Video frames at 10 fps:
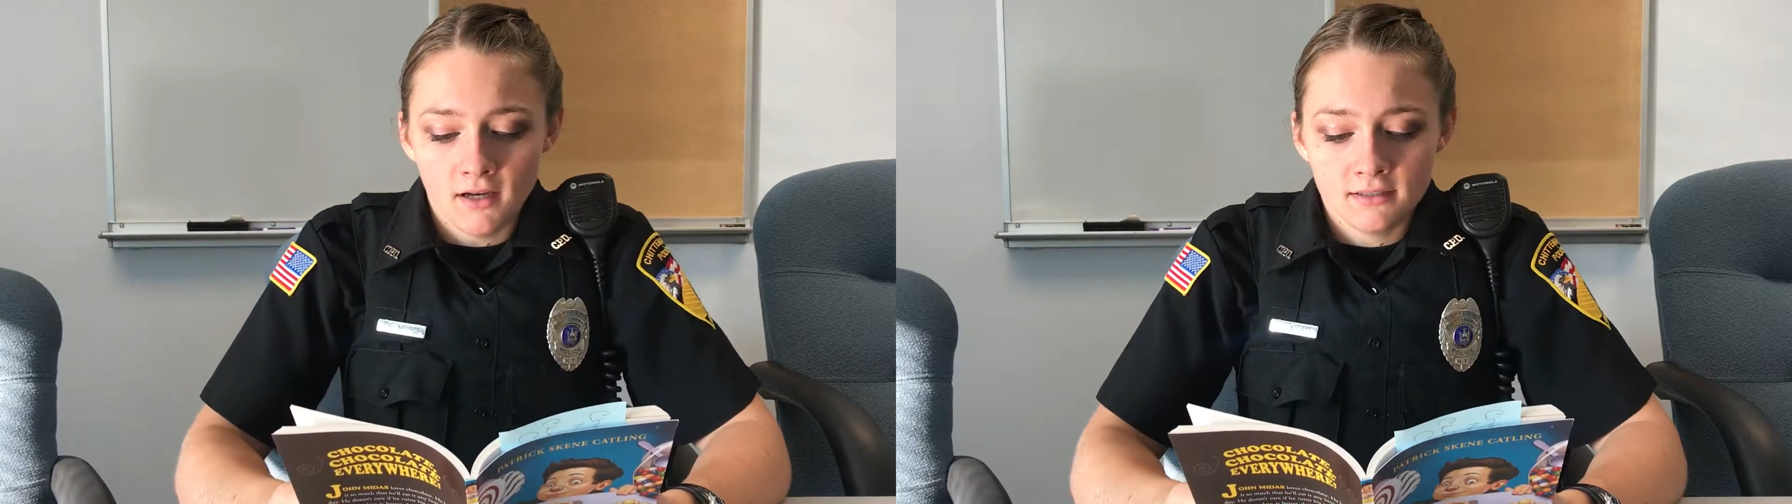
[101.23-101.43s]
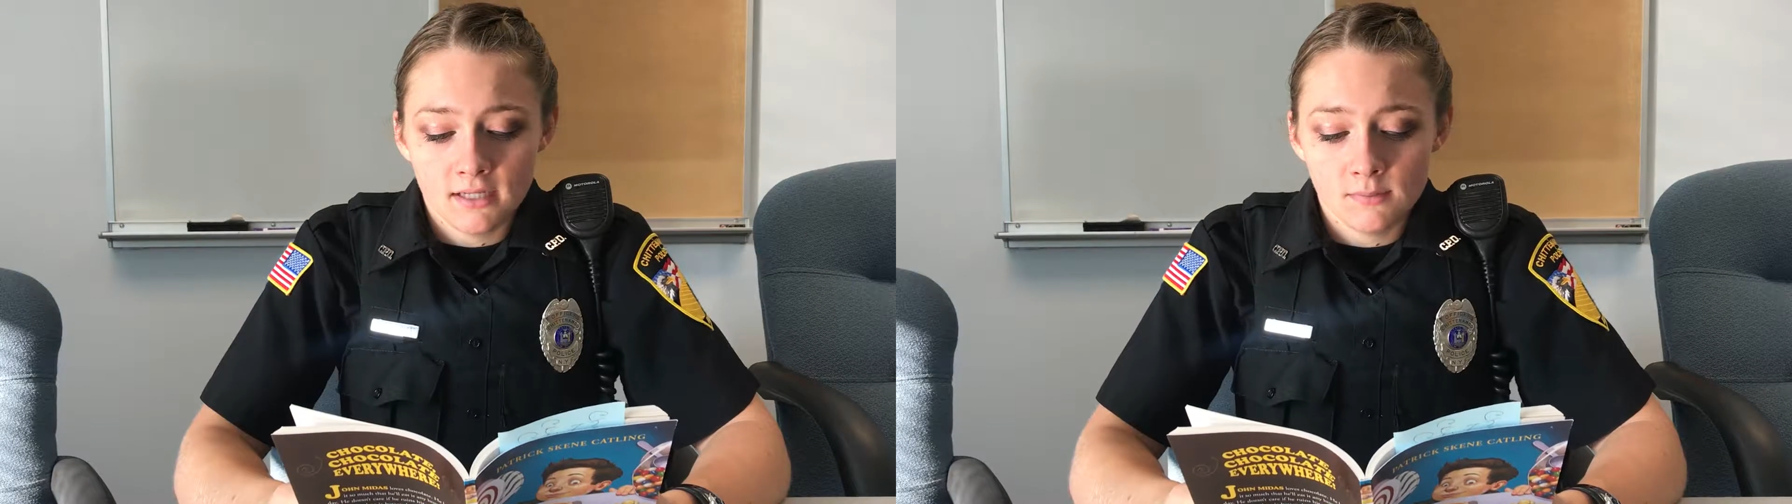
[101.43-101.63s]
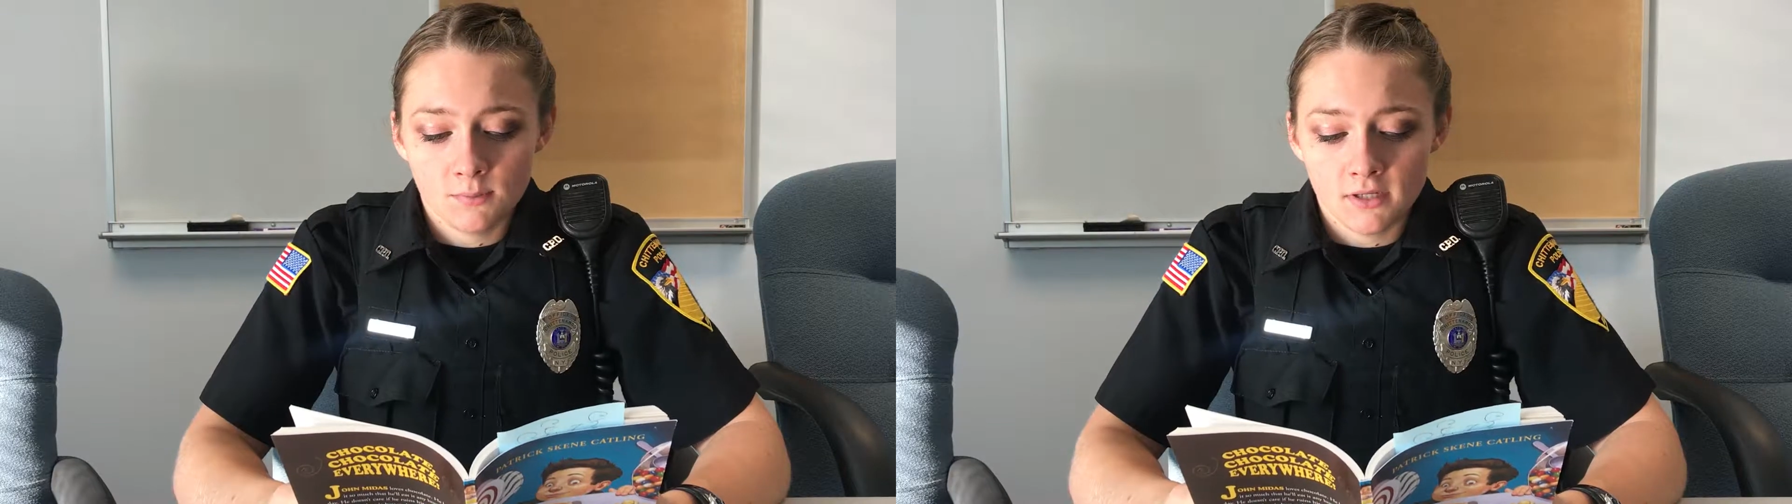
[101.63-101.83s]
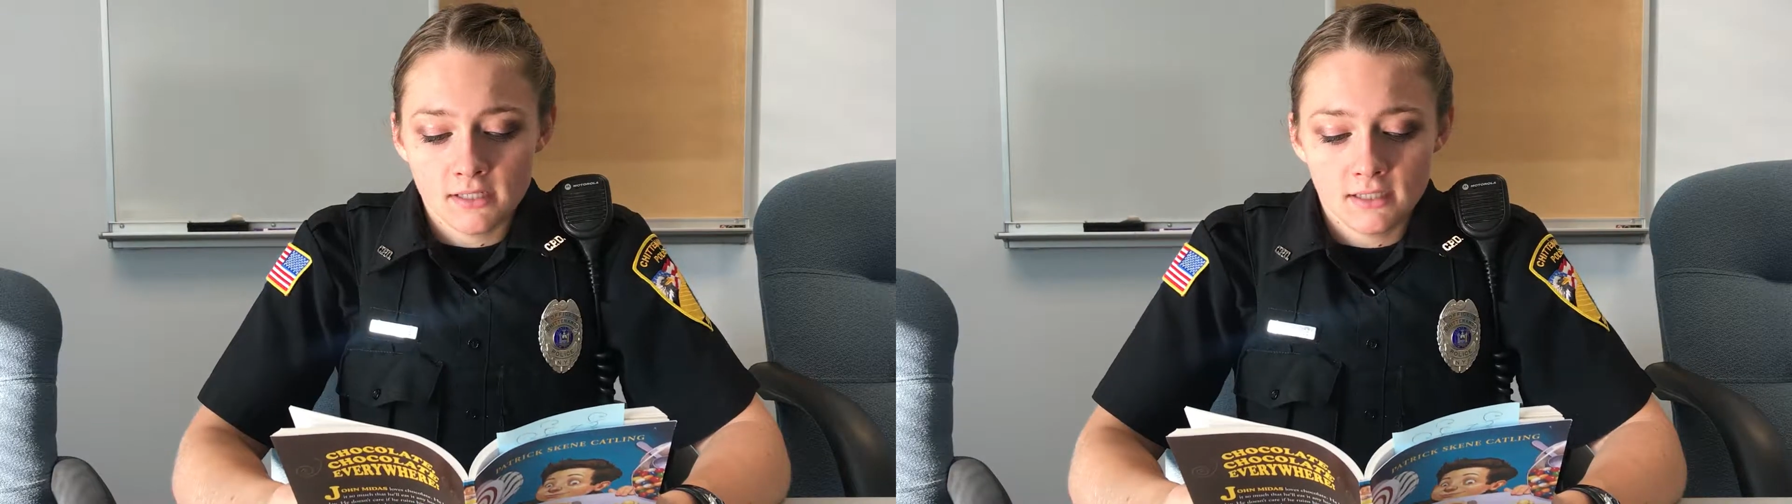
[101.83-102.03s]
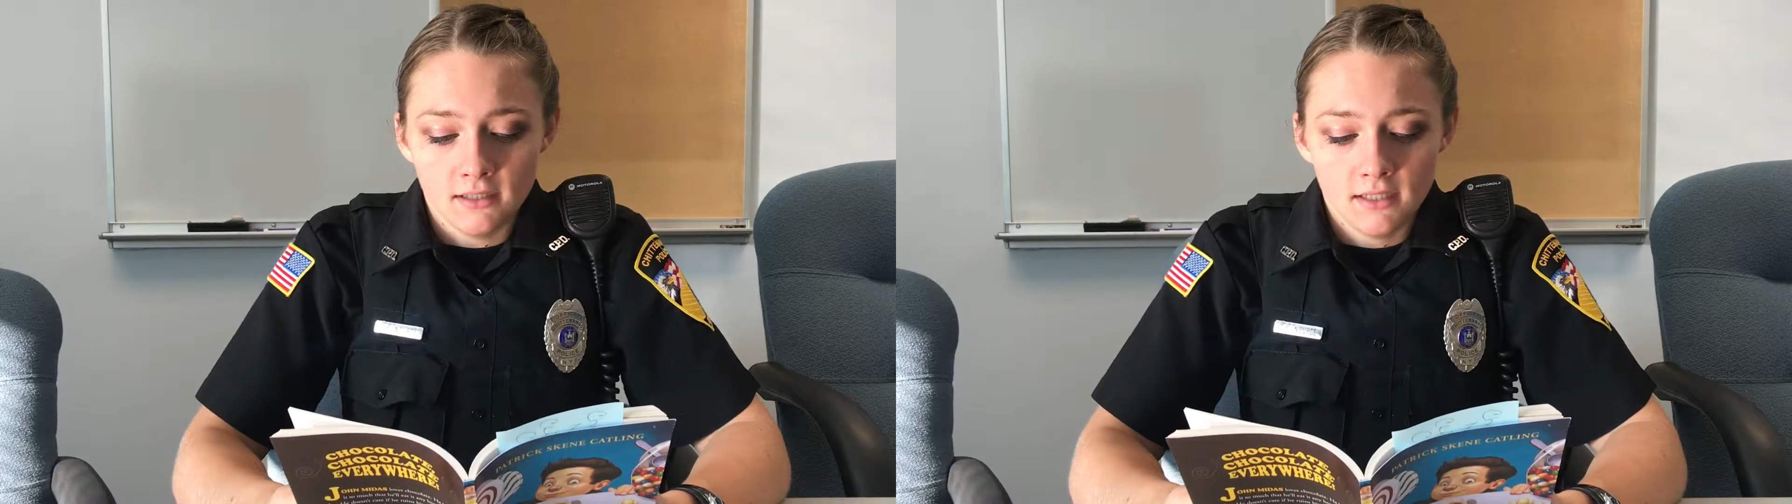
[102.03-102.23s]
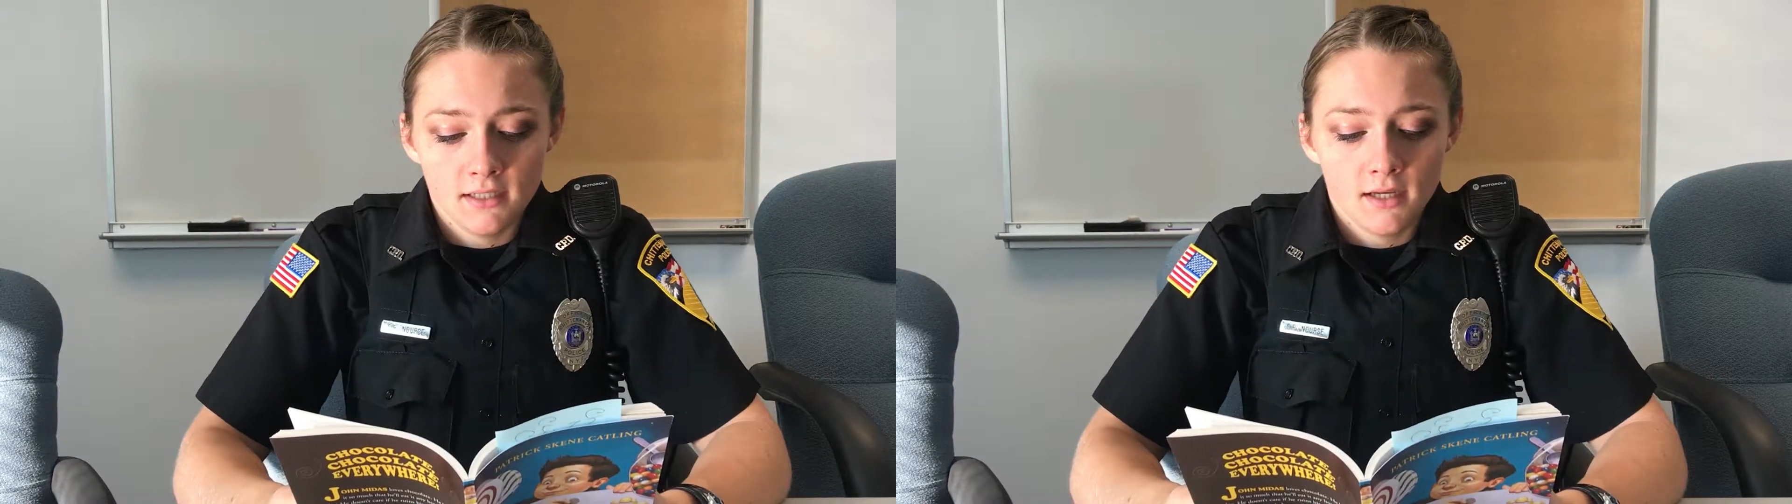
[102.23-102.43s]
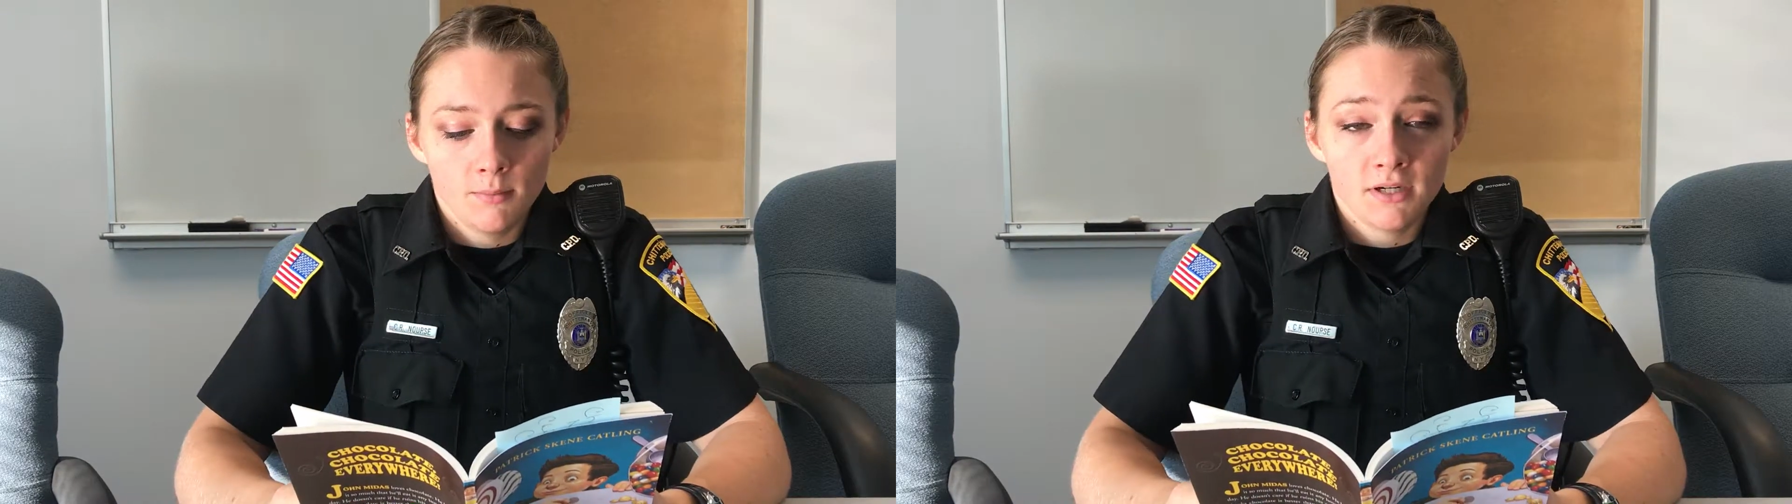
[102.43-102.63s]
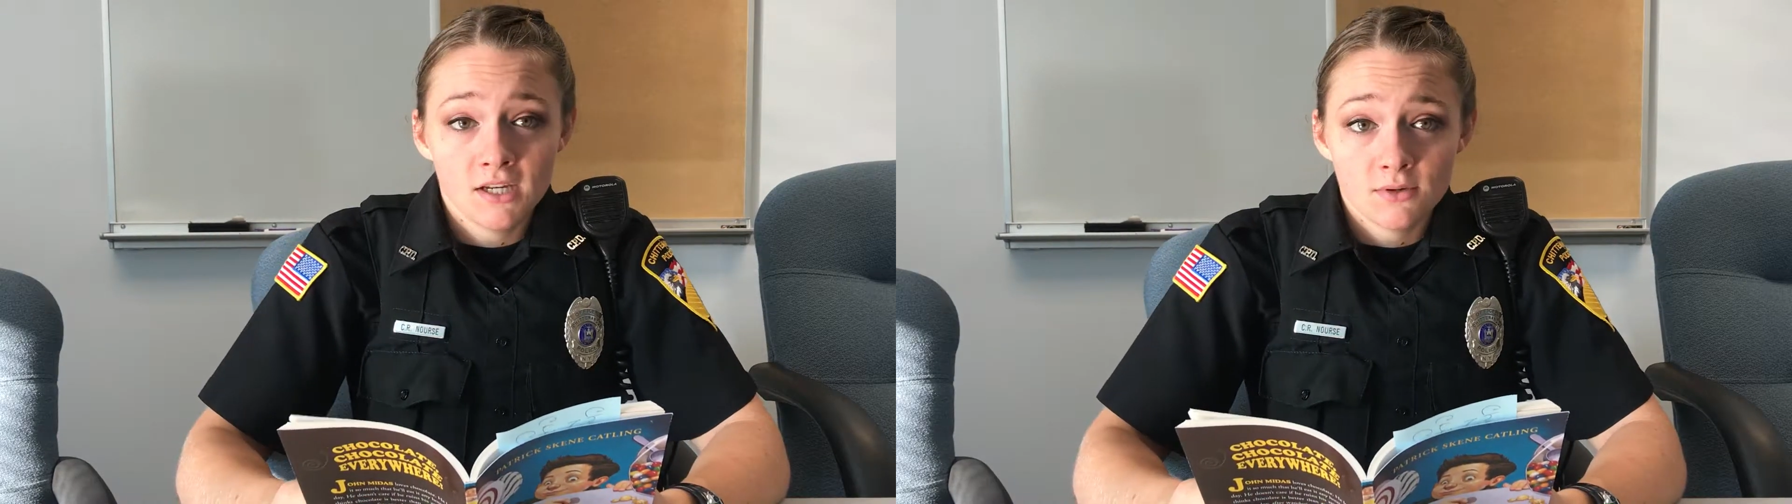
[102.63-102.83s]
seems pretty silly,
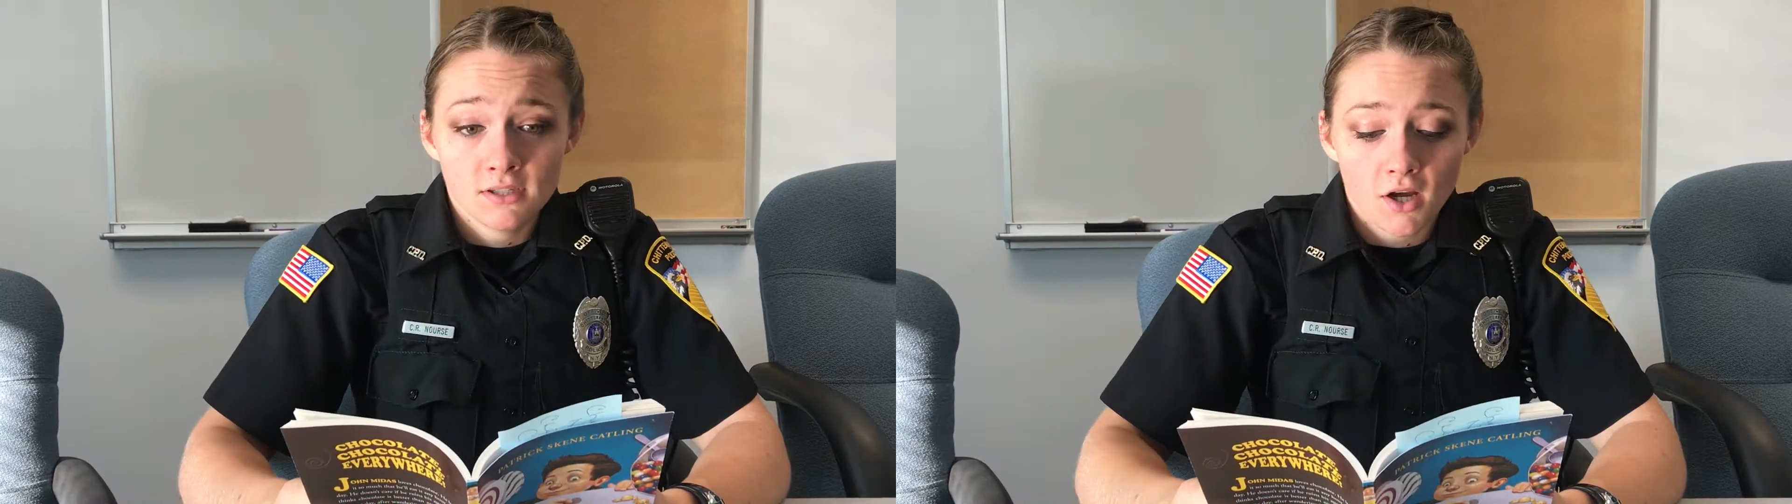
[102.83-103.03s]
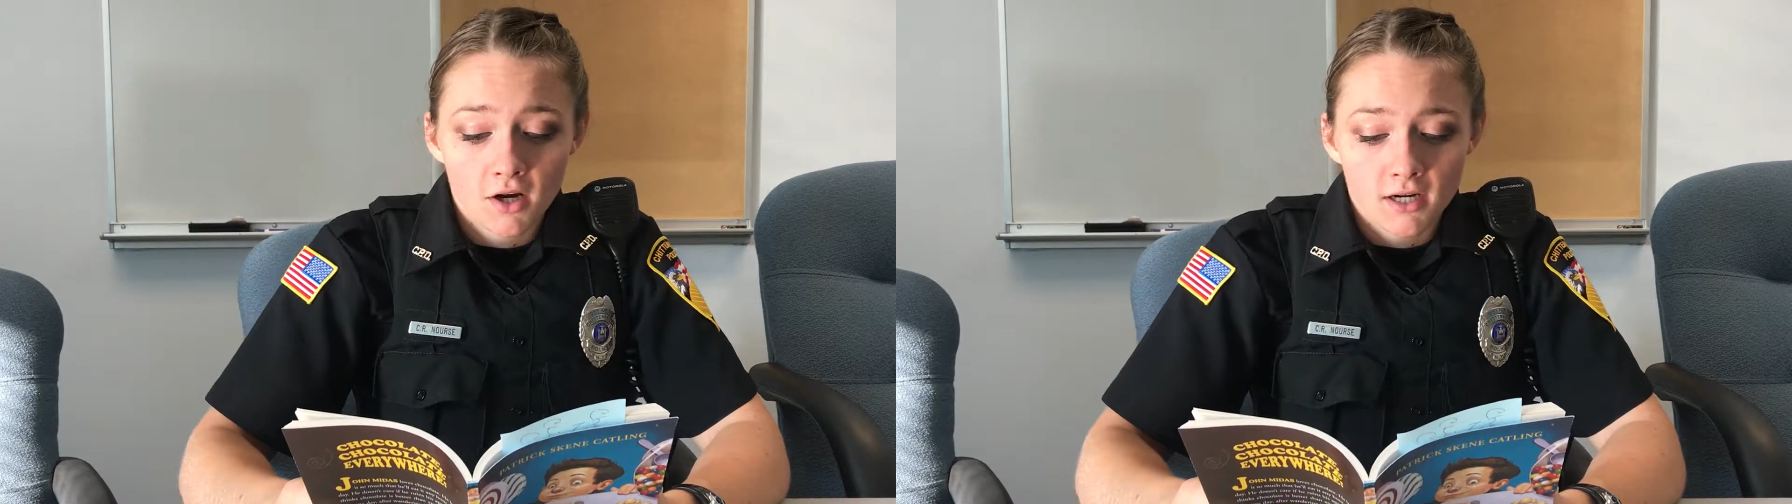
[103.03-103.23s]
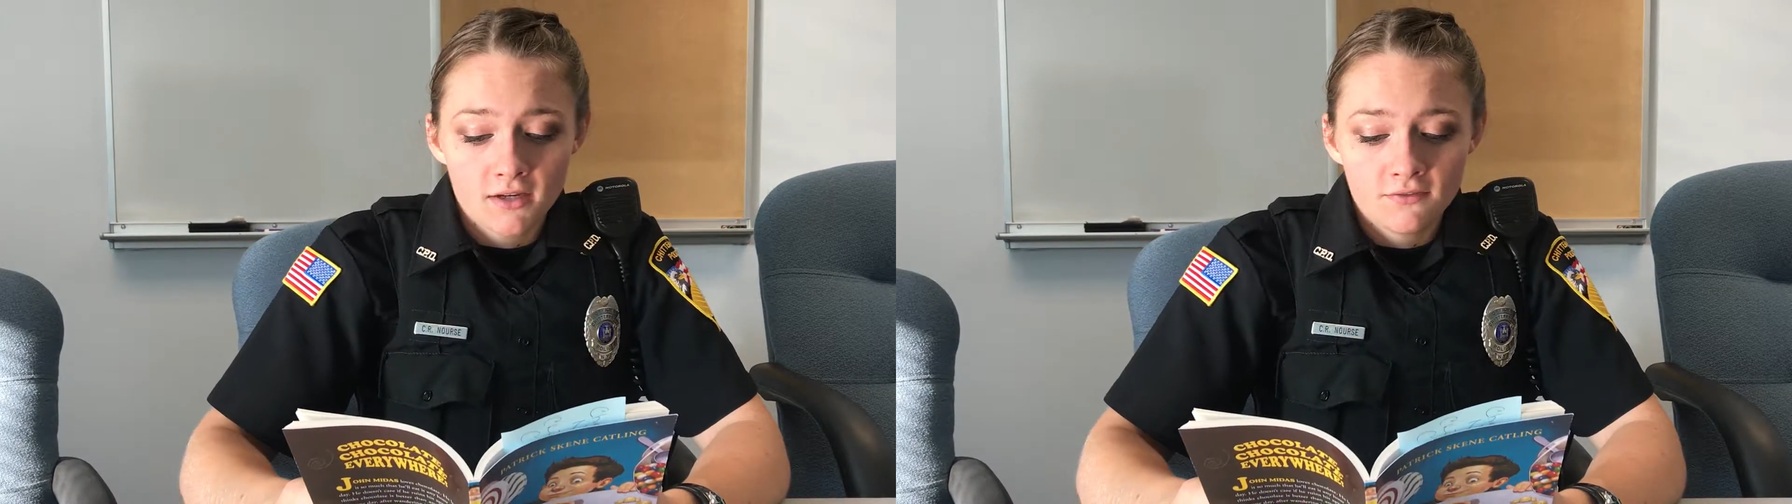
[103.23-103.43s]
but he was sorry